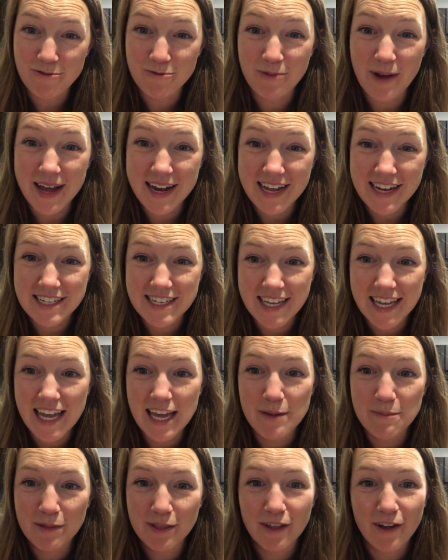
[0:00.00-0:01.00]
ready to
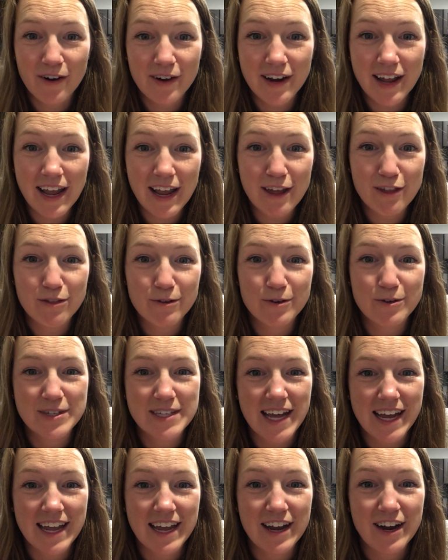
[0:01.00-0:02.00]
keep learning through
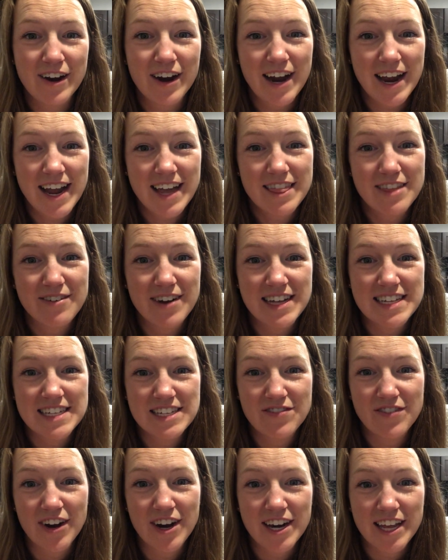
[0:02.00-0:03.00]
second grade the
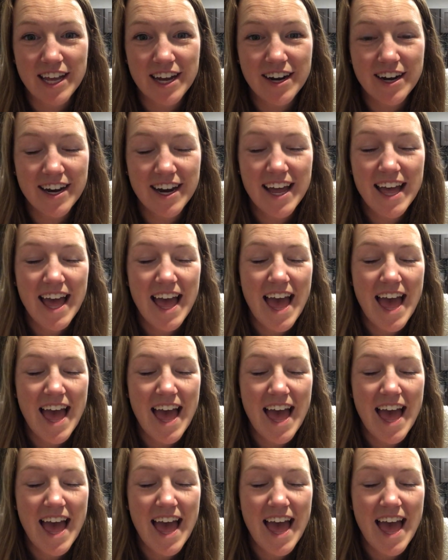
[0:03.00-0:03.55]
rest of our year.